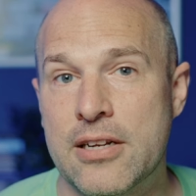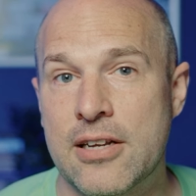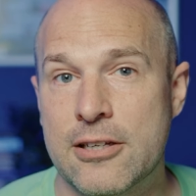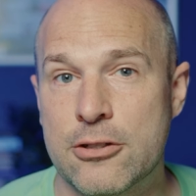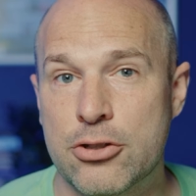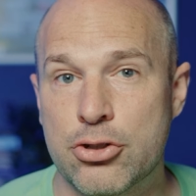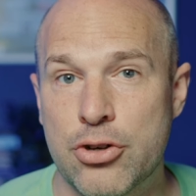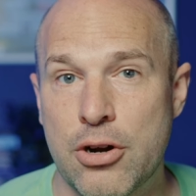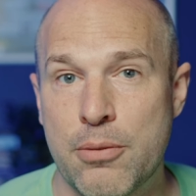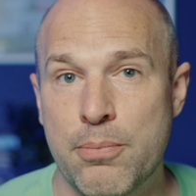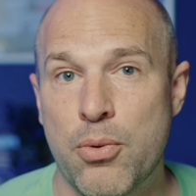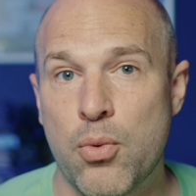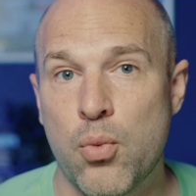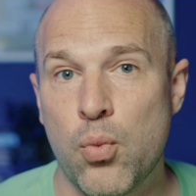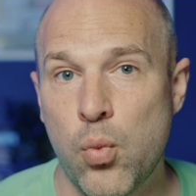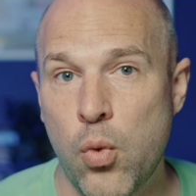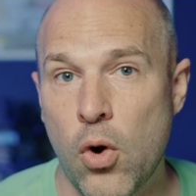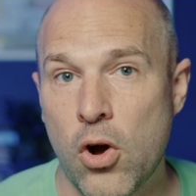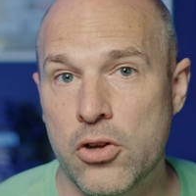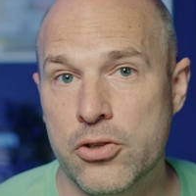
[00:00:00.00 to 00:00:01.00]
like Trump
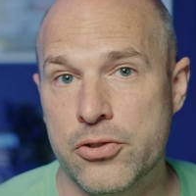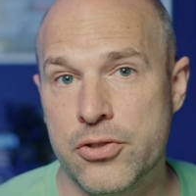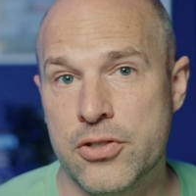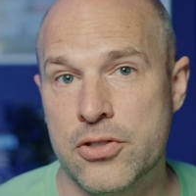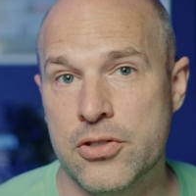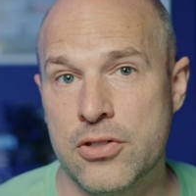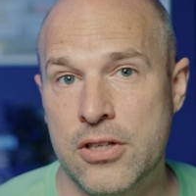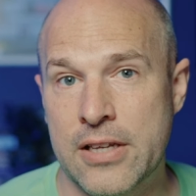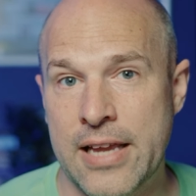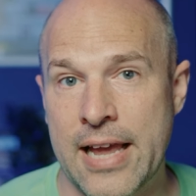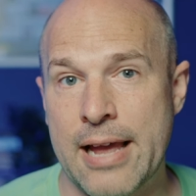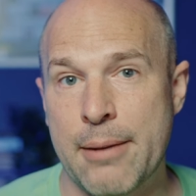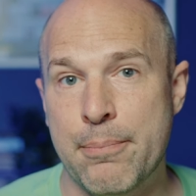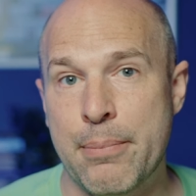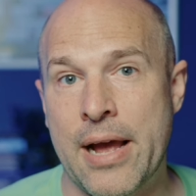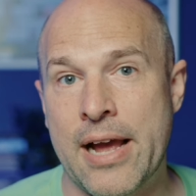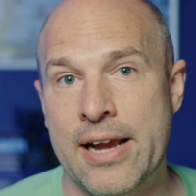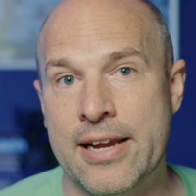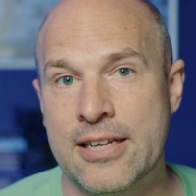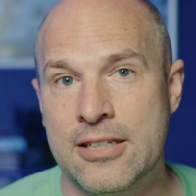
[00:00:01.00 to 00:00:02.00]
was to get
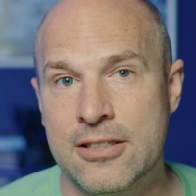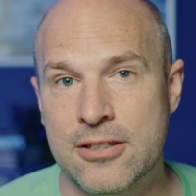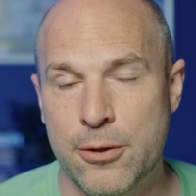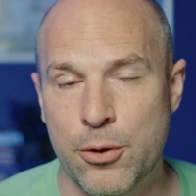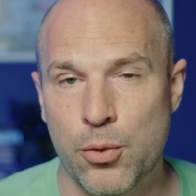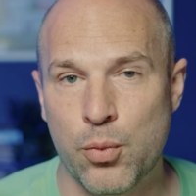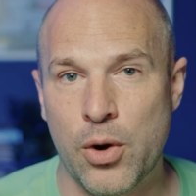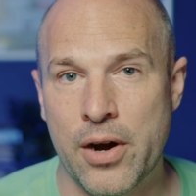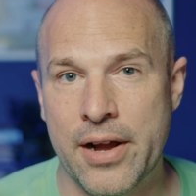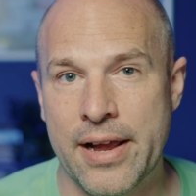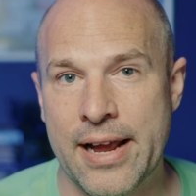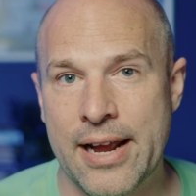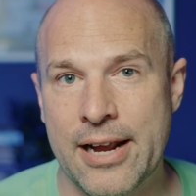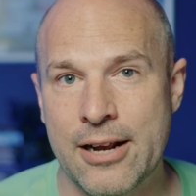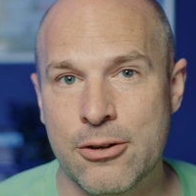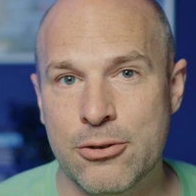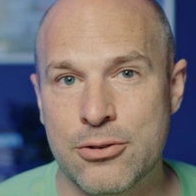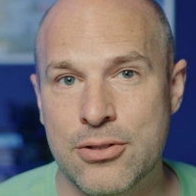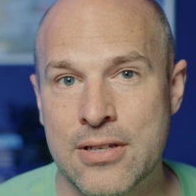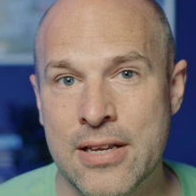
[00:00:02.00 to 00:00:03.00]
back into the White
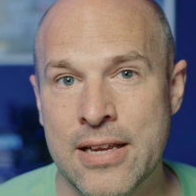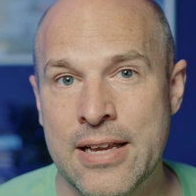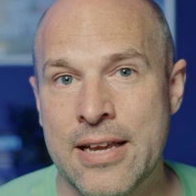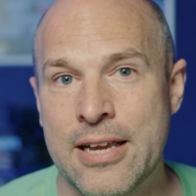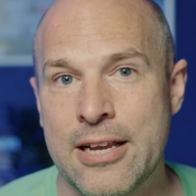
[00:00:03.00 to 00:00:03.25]
House,